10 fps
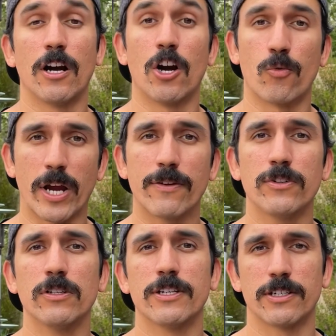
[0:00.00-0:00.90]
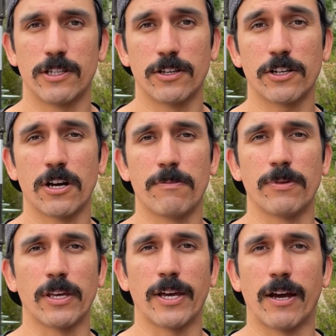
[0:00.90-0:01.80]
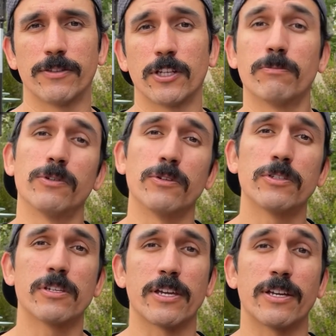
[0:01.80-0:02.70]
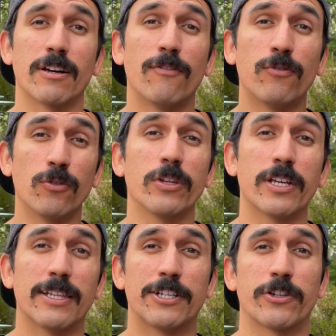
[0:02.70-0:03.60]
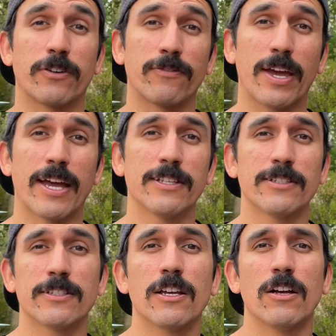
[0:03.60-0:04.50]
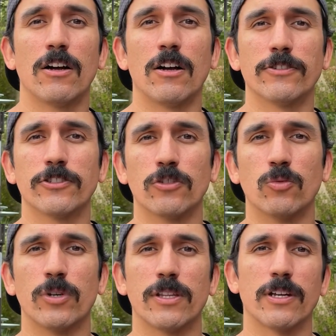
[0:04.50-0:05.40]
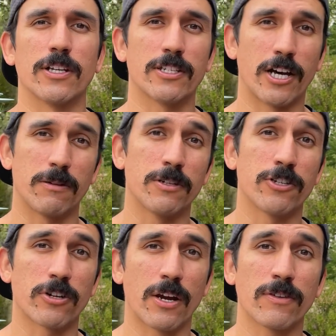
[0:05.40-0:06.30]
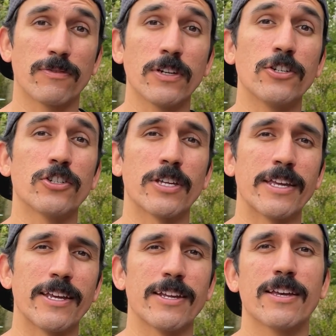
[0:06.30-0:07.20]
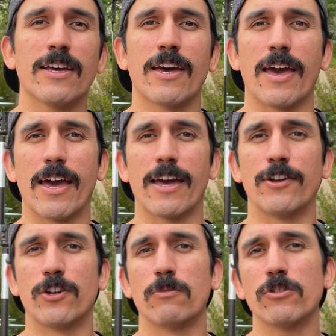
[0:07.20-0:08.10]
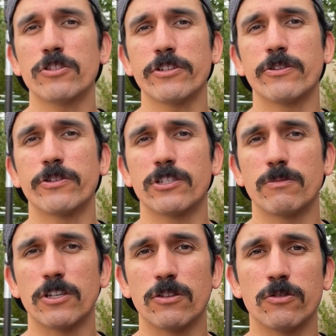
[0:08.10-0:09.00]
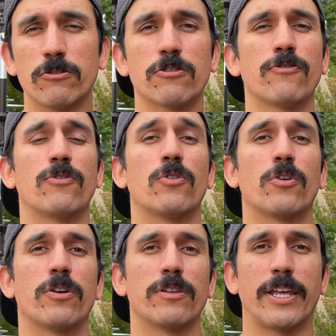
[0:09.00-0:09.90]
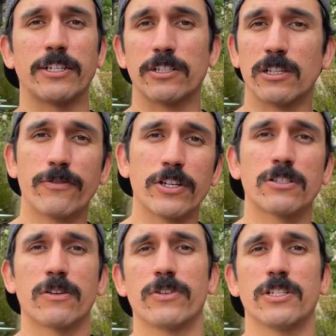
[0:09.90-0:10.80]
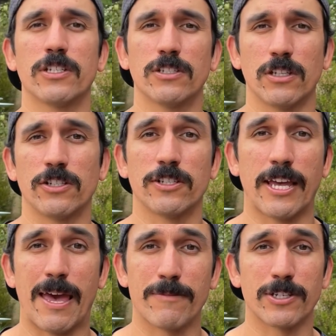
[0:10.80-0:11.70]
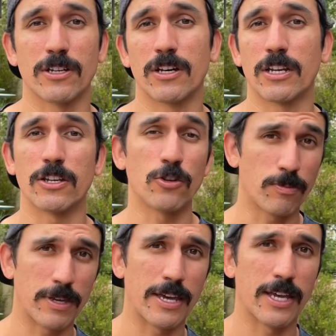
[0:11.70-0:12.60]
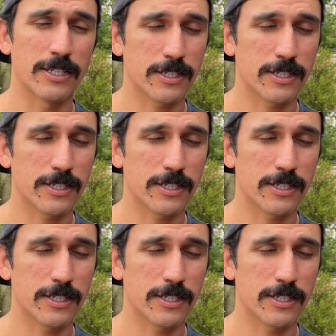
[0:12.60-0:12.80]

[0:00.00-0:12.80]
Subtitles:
Arrival is another company out there producing fully electric vans, also with autonomous driving features in it. And they're mostly going to be used for like delivery services such as Amazon and UPS.